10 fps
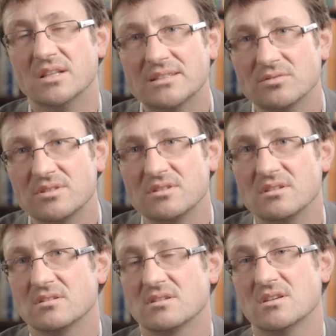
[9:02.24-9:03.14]
literacy
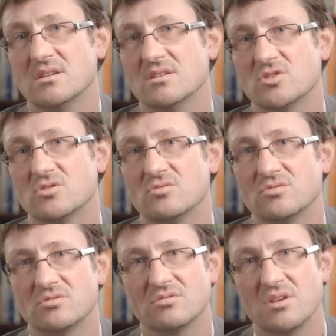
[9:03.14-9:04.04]
is a key issue.
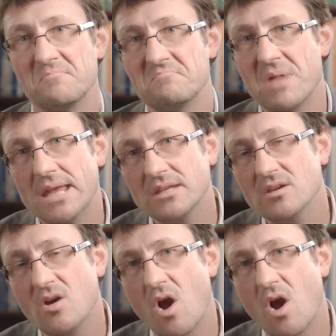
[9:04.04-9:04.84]
So there are many